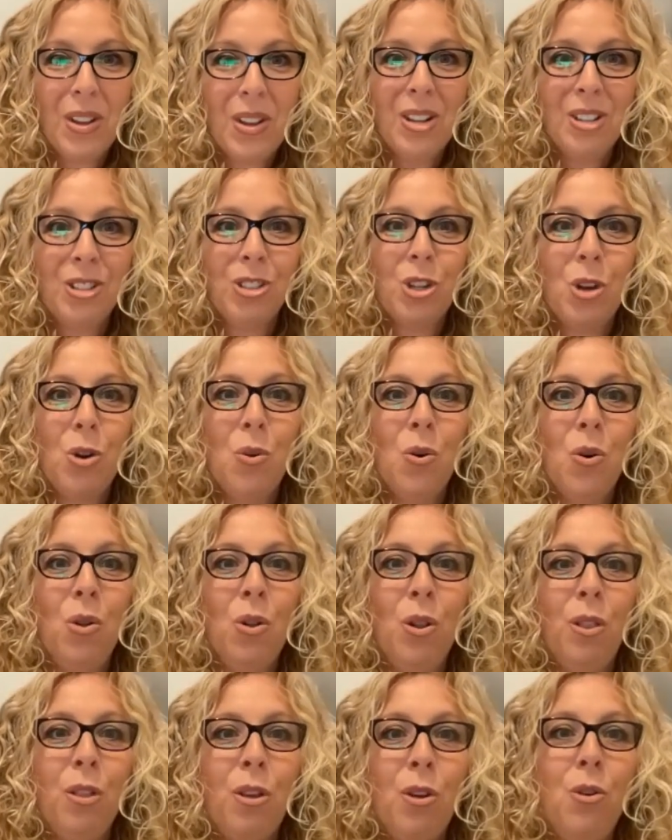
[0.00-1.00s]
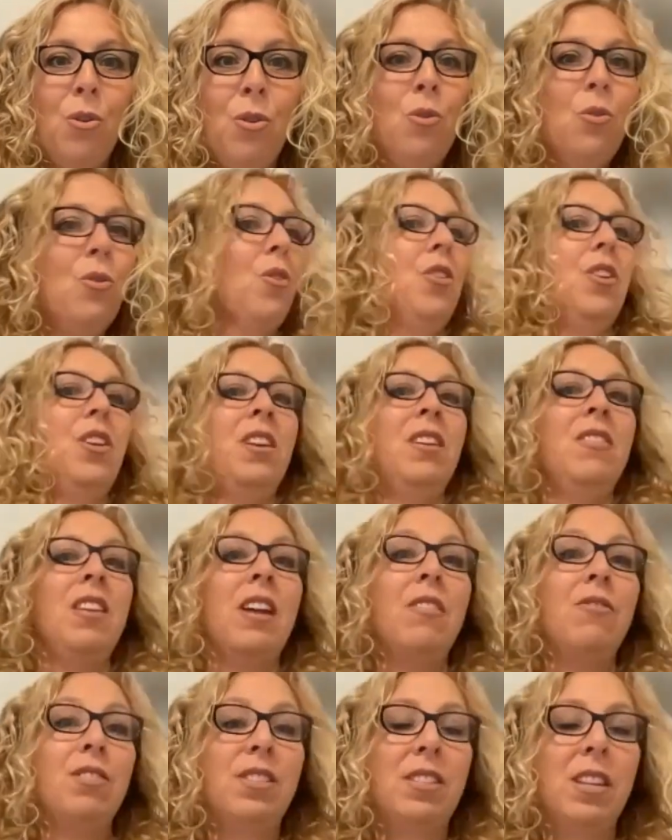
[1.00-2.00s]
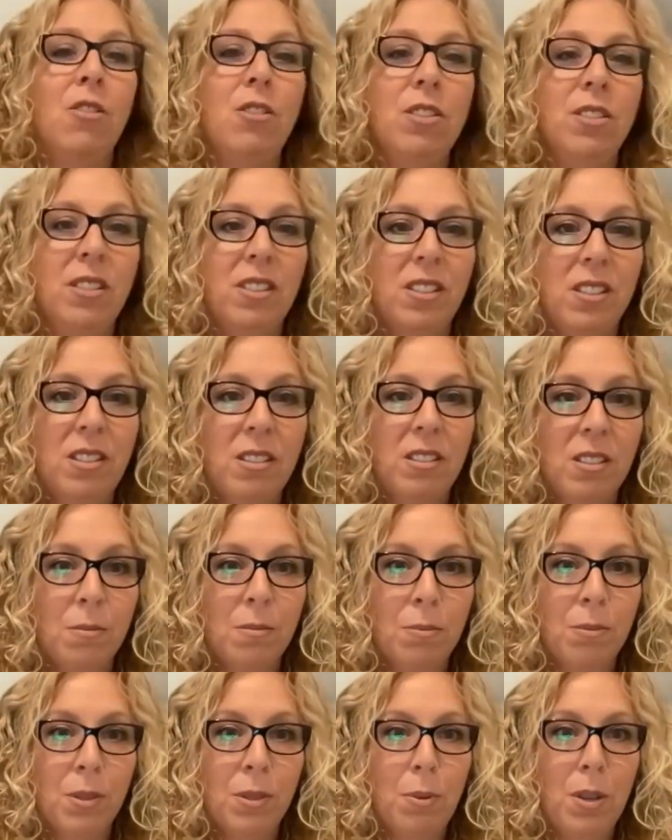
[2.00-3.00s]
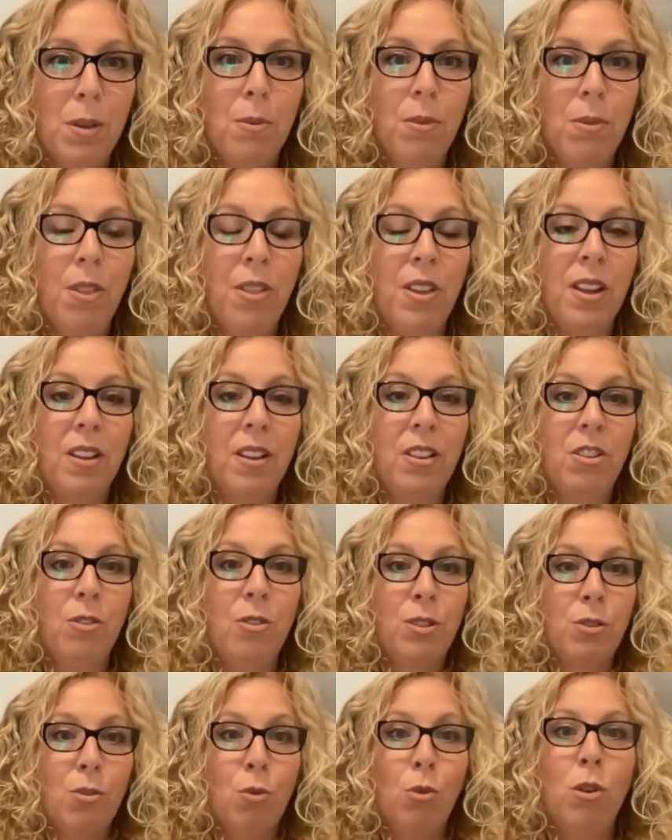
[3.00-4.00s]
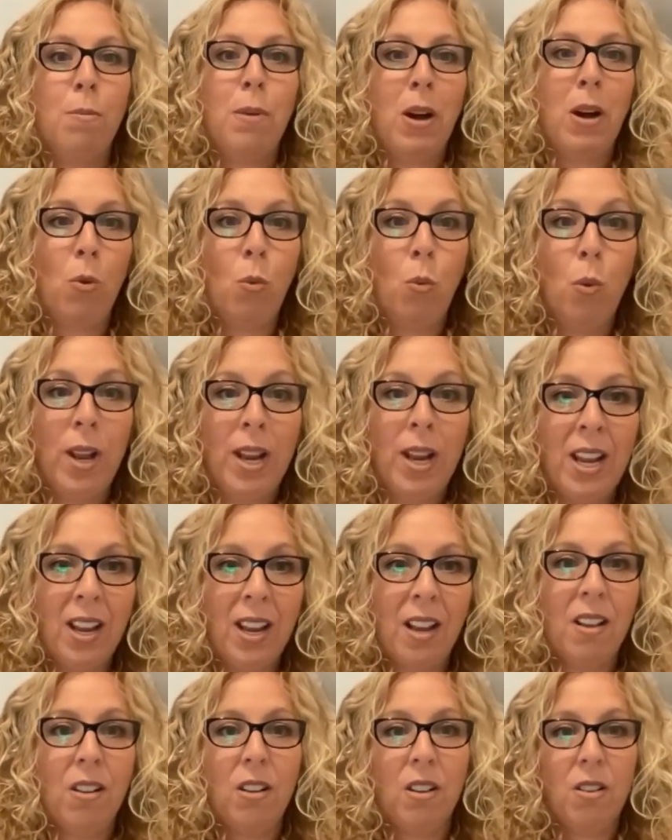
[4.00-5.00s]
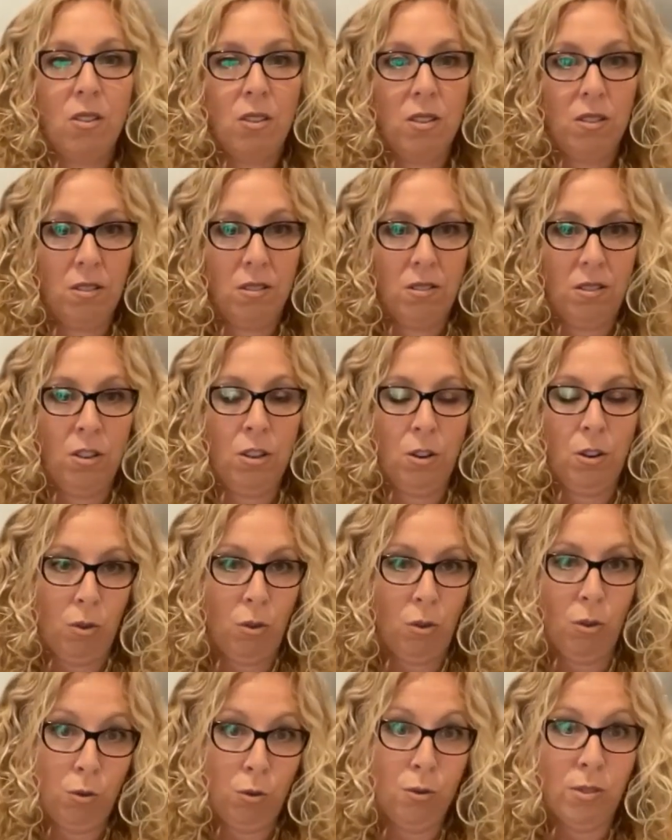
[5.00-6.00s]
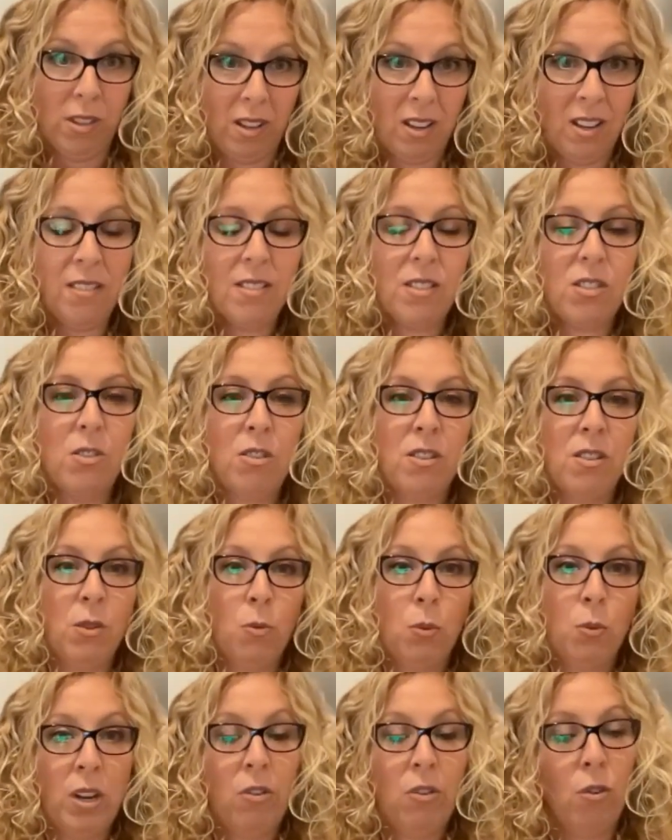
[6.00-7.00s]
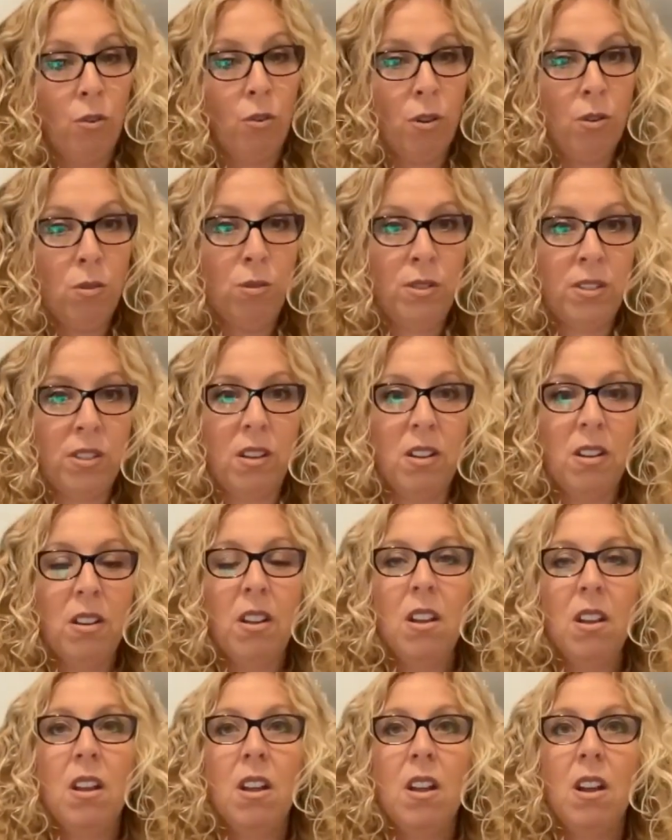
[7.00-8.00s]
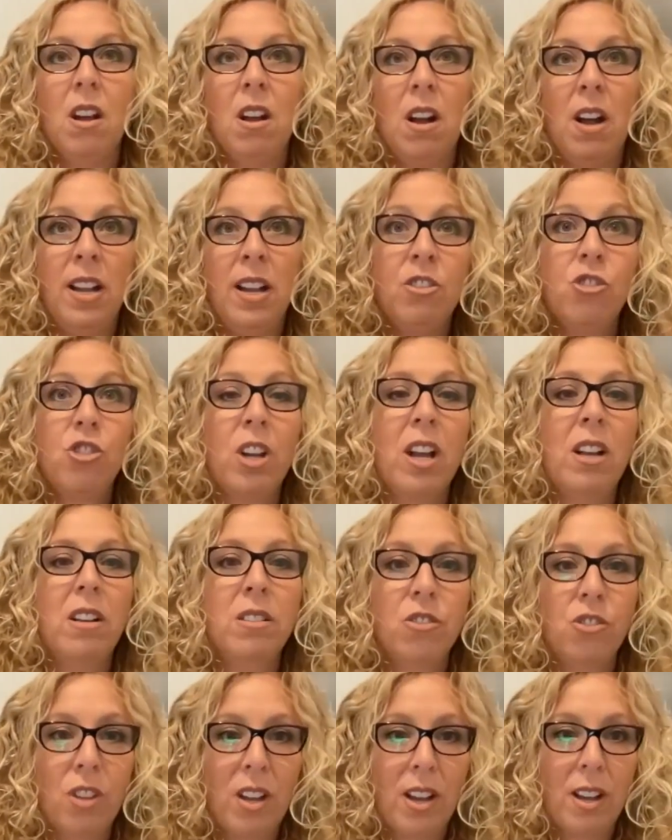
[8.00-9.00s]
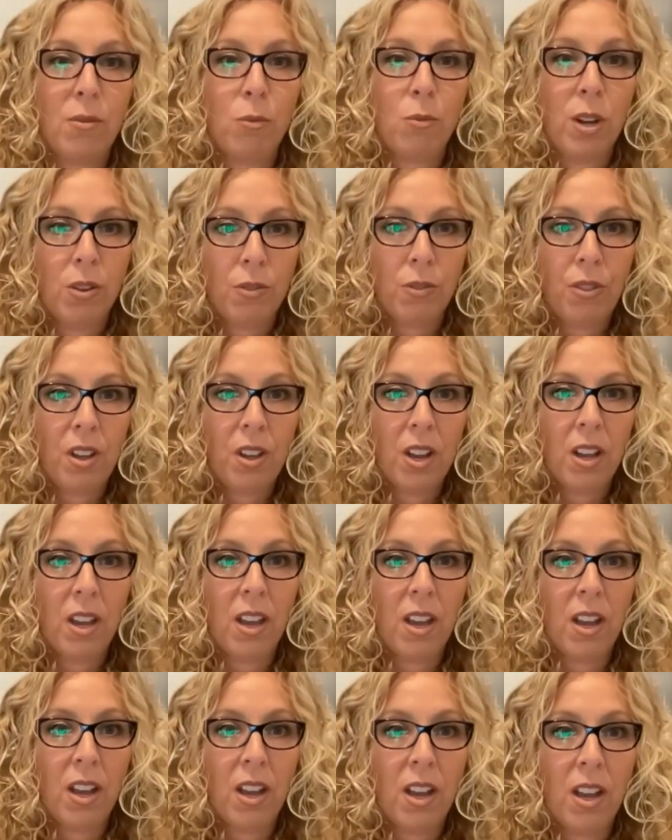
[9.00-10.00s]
So although in the adversarial systems, people think, it's all about winning, or losing, so there's a winner or a loser, I challenge that way of thinking.